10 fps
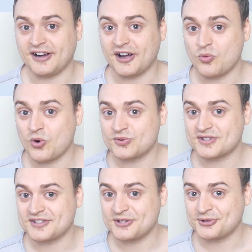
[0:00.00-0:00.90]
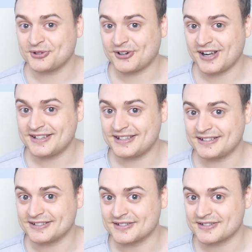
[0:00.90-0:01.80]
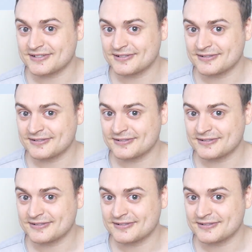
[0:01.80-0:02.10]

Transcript: I won't steal your ideas.